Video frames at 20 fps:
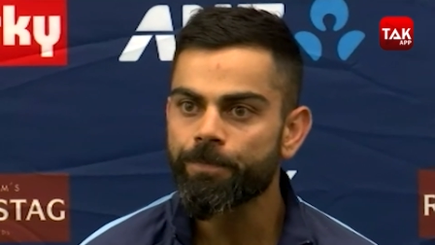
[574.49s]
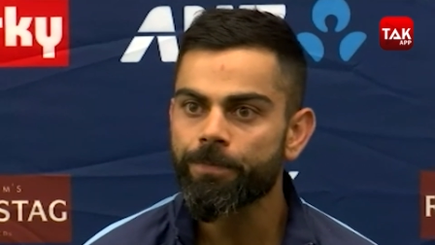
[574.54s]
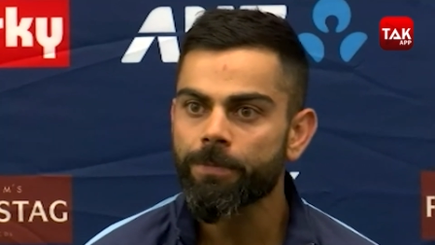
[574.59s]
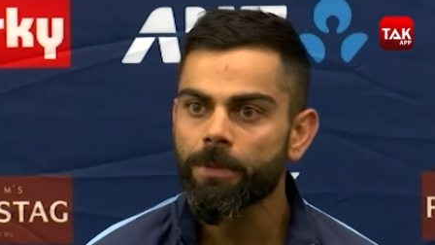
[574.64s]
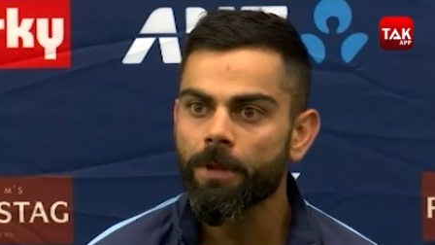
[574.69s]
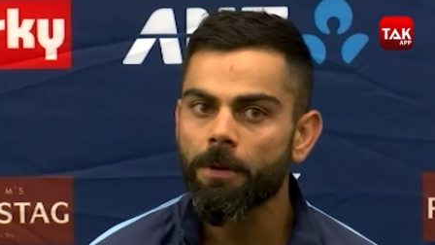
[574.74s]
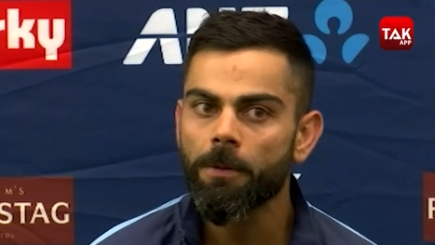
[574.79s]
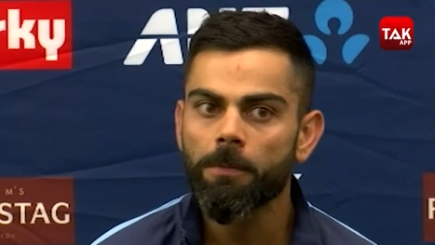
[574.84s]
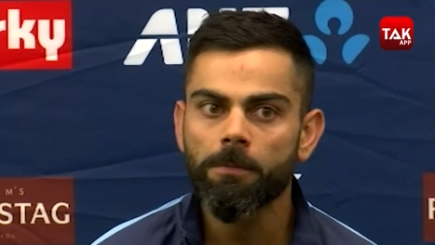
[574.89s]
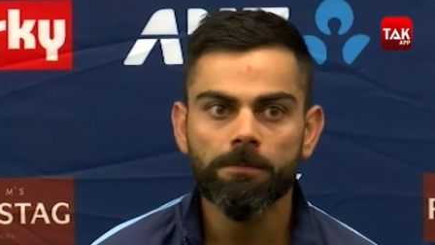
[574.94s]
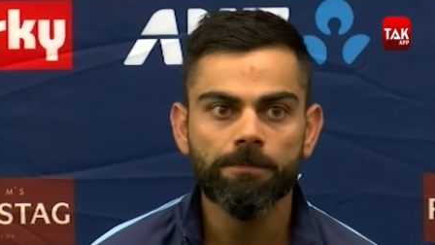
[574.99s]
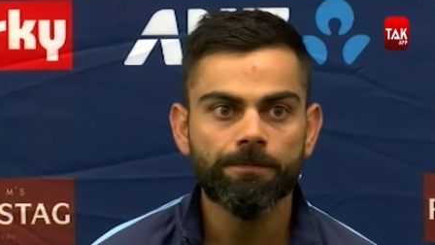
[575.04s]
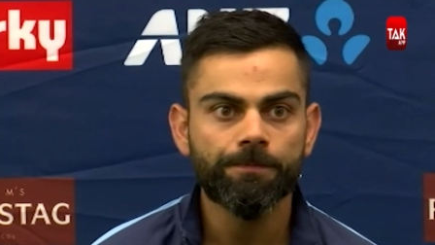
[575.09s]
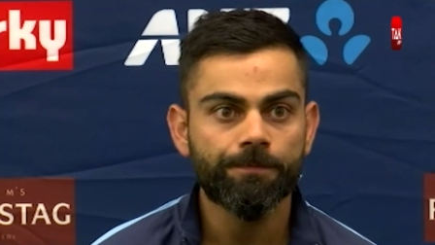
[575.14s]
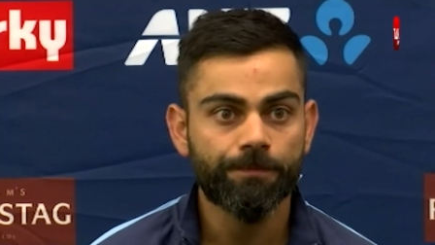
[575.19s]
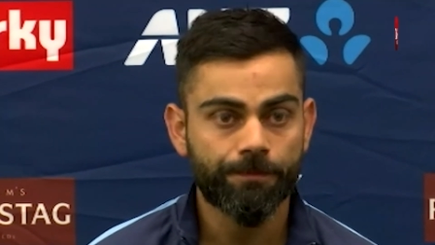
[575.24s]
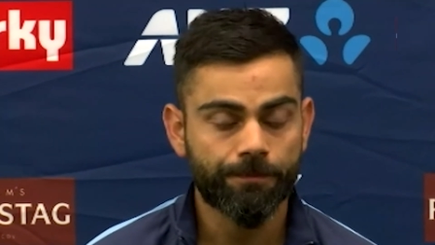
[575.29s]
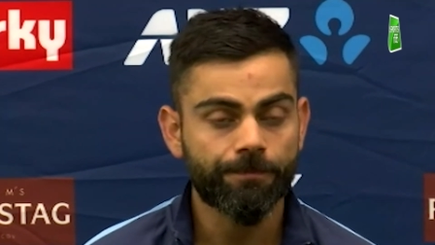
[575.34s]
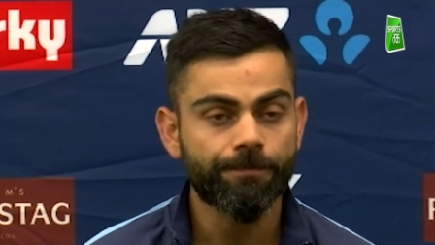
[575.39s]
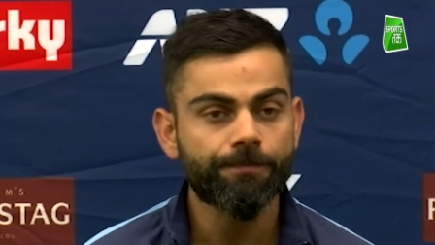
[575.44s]
then
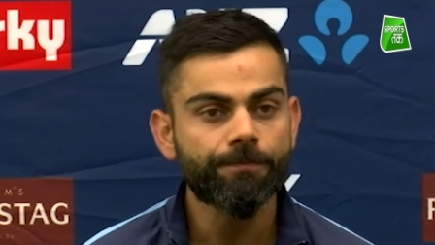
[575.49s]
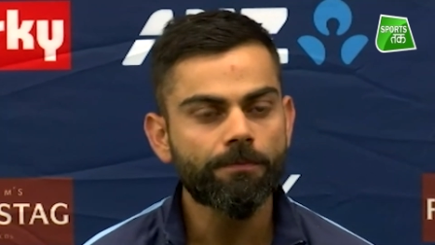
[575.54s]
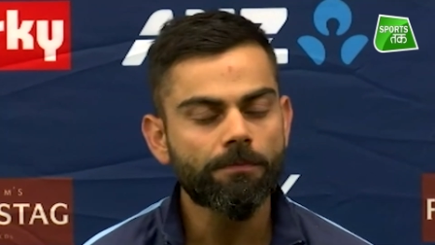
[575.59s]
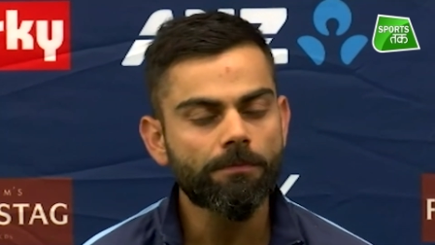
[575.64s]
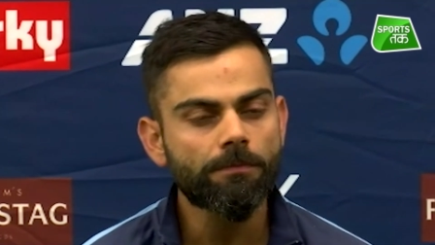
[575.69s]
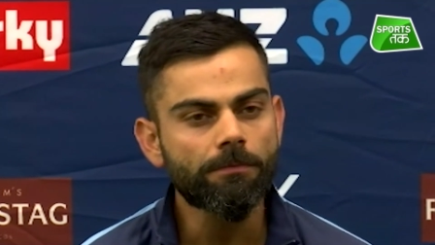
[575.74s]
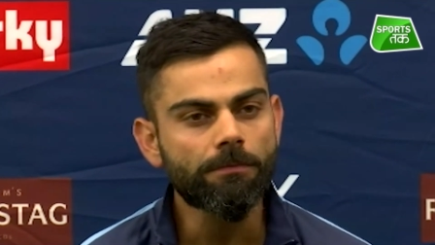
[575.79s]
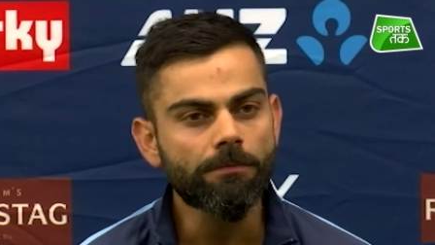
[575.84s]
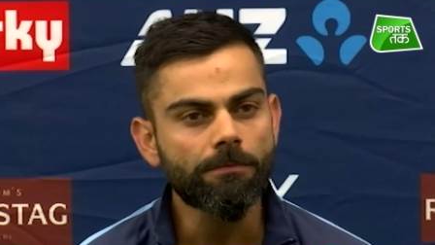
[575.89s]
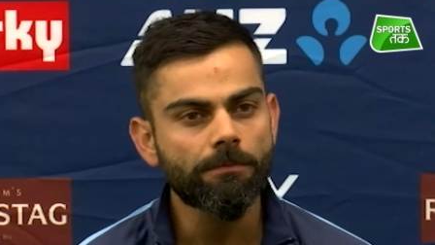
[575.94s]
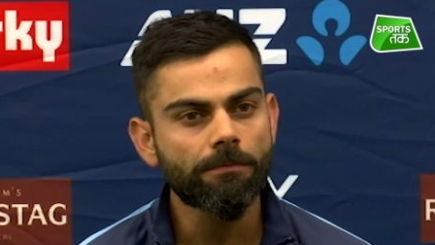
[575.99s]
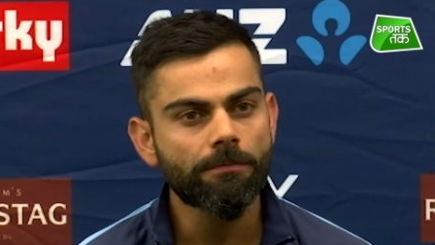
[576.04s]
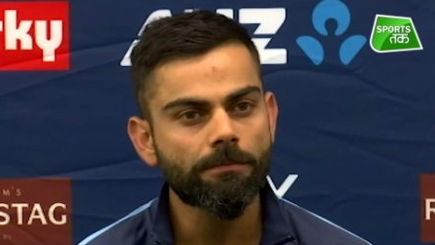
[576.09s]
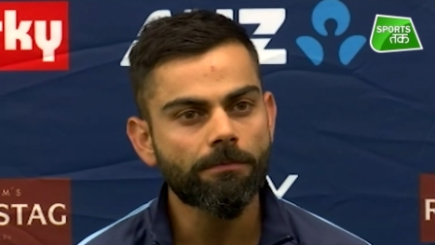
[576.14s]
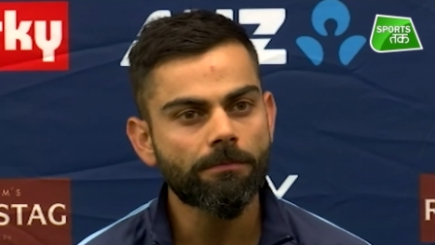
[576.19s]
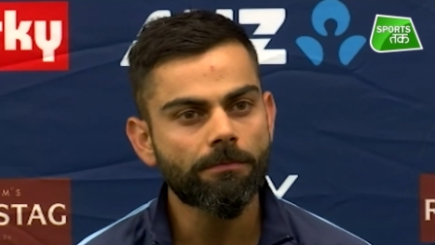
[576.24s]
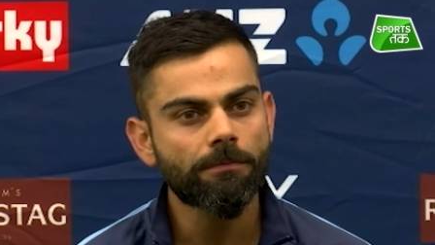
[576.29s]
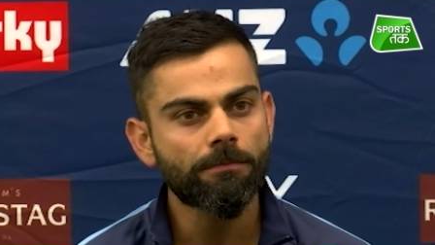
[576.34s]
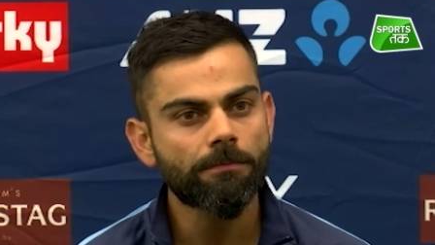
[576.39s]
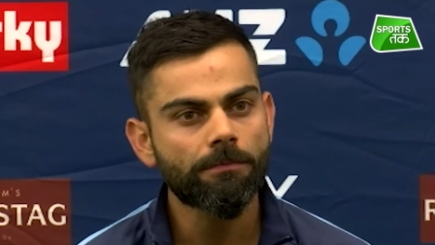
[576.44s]
just the Test
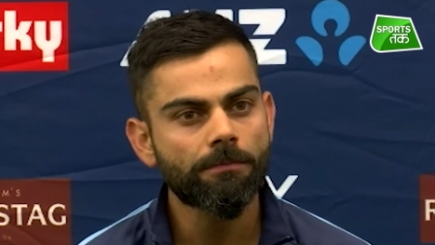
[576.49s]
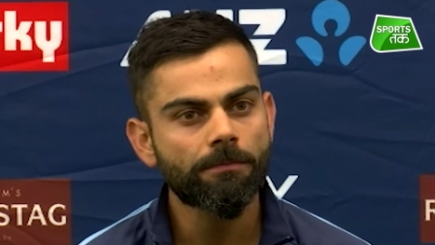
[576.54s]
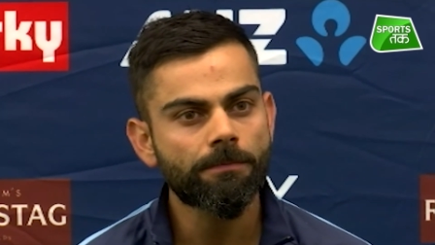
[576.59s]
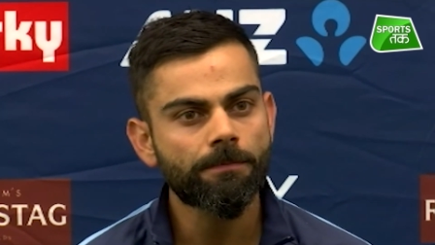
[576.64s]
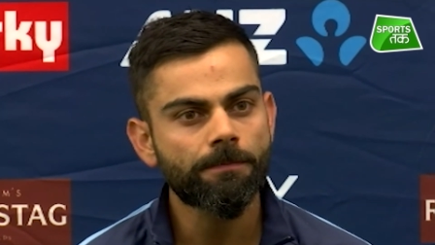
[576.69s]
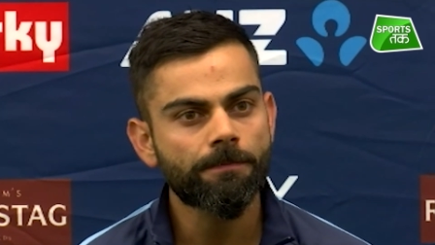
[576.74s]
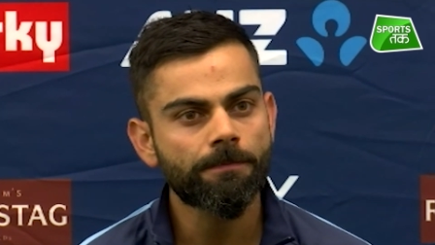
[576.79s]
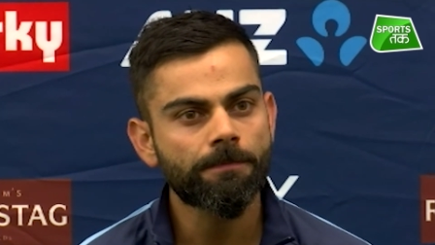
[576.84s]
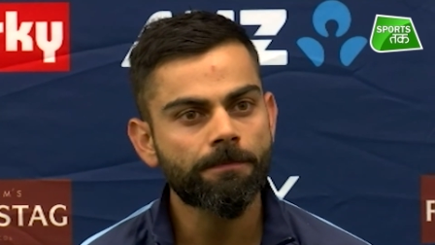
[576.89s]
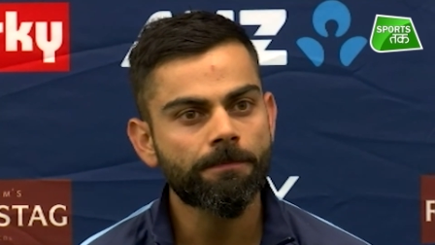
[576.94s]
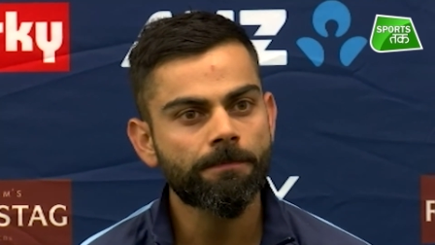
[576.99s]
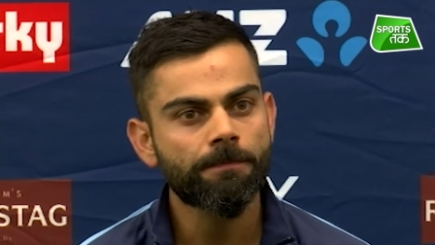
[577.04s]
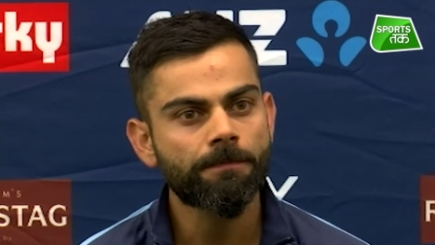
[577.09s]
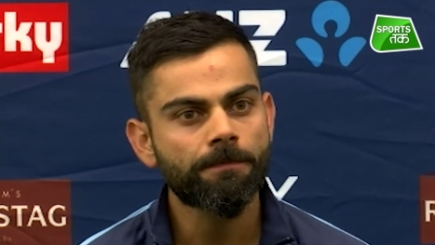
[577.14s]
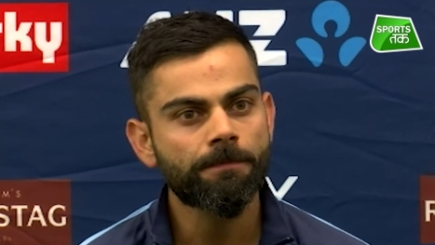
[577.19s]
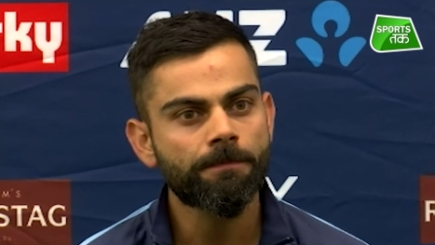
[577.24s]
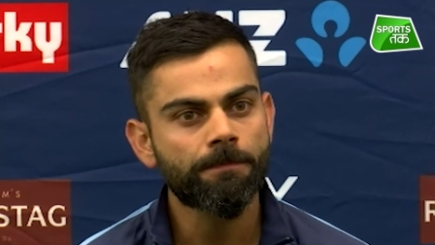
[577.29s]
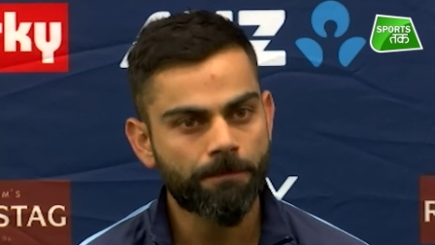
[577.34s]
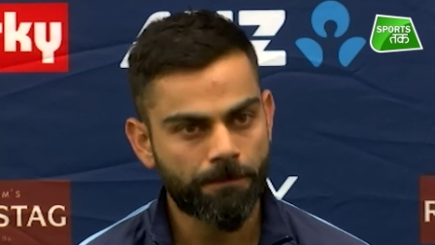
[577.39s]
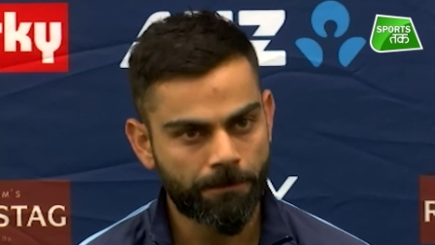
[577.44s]
Championship has obviously been
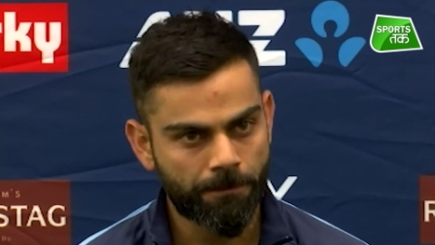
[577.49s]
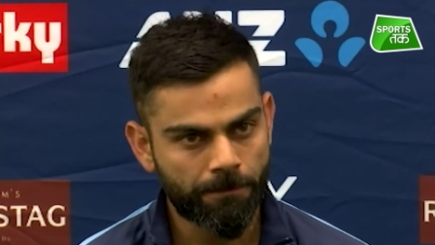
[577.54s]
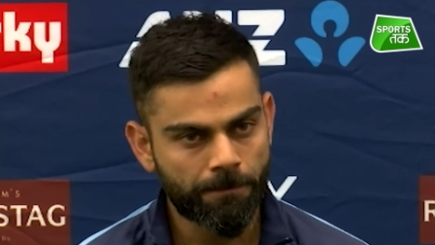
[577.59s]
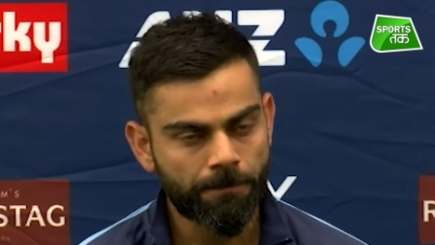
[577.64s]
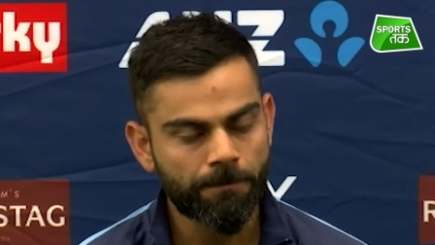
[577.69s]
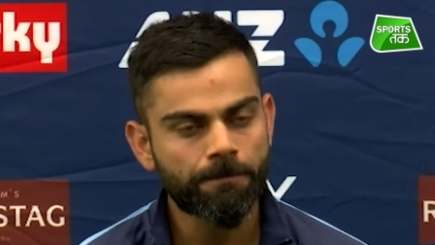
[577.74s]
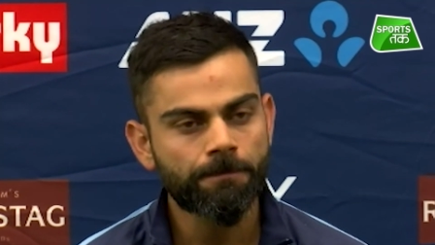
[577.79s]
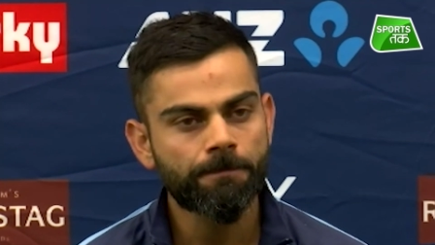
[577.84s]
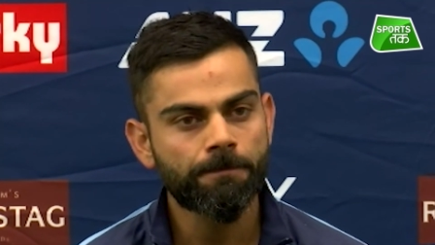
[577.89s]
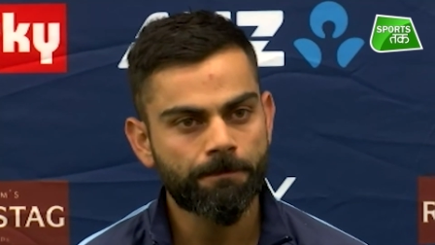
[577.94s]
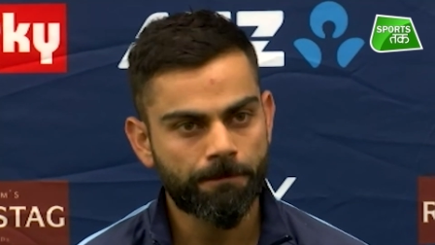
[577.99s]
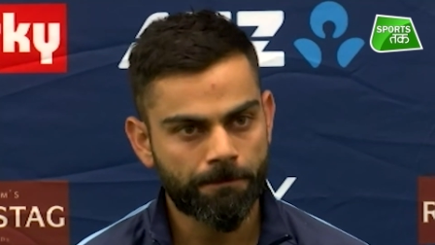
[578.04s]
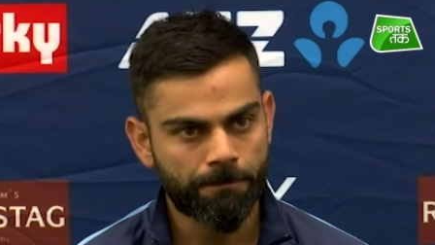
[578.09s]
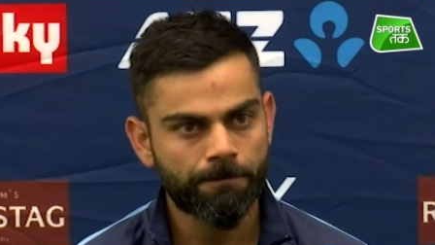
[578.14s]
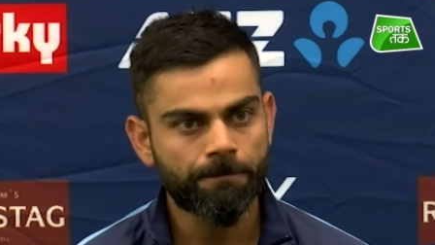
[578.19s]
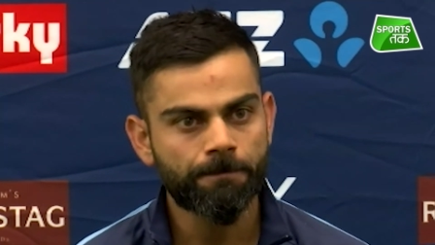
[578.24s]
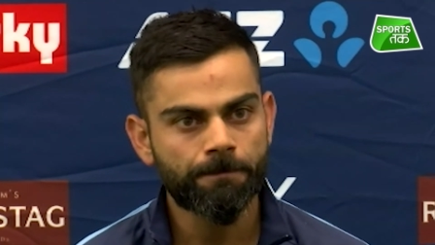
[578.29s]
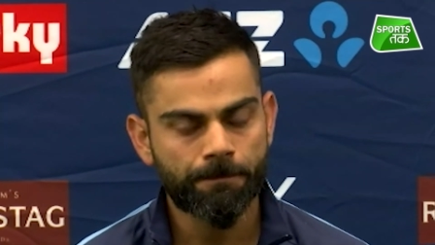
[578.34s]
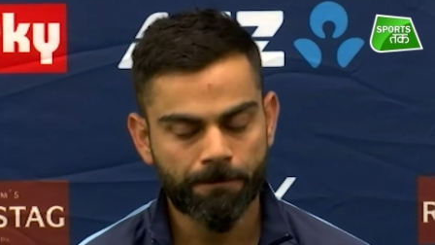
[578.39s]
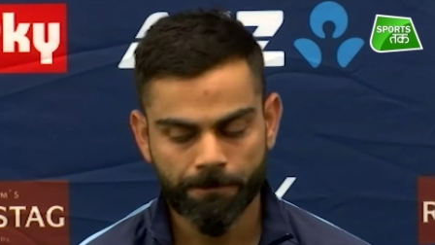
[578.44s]
in place for a
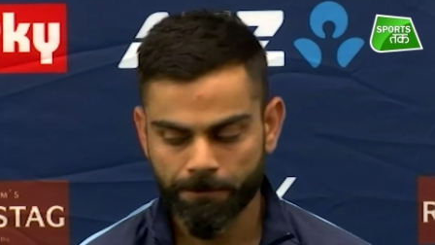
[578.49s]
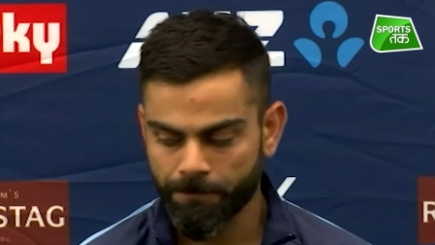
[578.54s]
bit now. Do